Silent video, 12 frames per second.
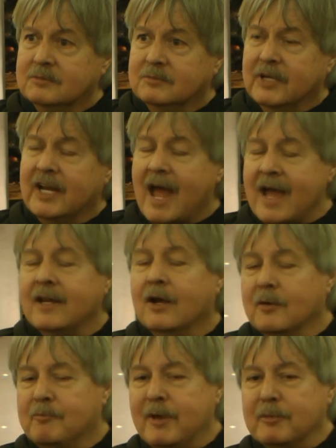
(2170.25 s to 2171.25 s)
But I
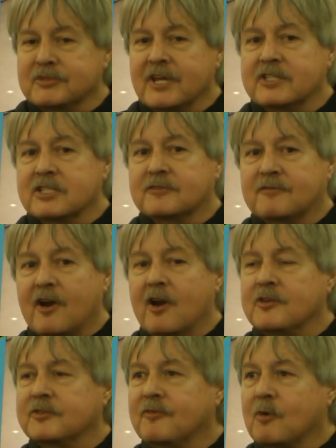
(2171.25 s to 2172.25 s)
know people say it's as
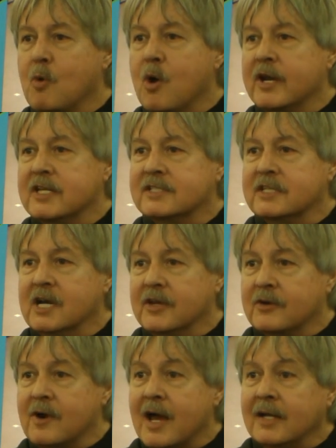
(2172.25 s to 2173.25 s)
fair for one as the
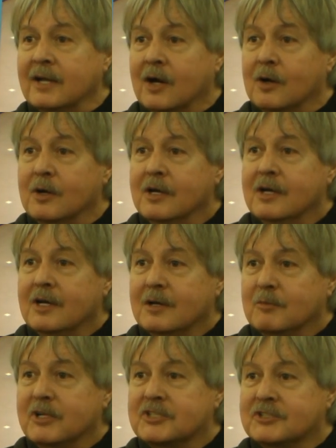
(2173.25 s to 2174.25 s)
other. I know,
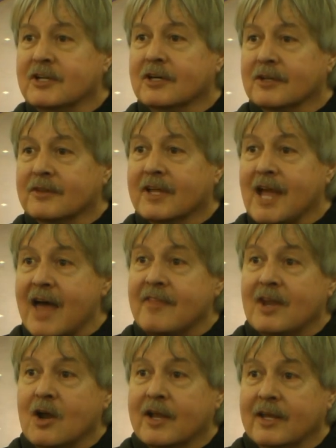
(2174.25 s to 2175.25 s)
but still, the guy
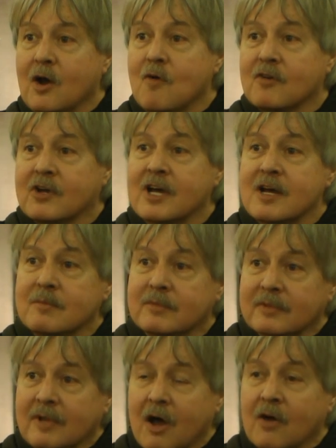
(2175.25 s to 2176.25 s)
that can
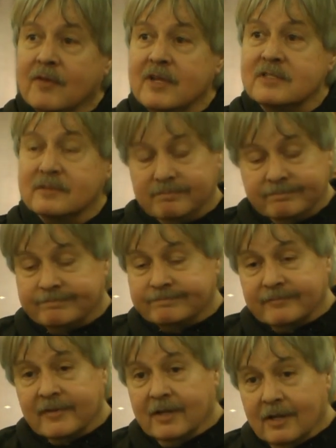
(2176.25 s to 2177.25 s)
overcome all this
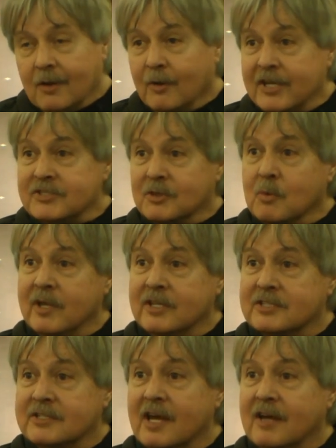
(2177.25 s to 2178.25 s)
gets to win
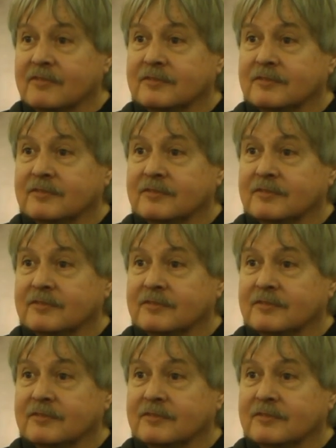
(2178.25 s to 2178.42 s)
the stuff.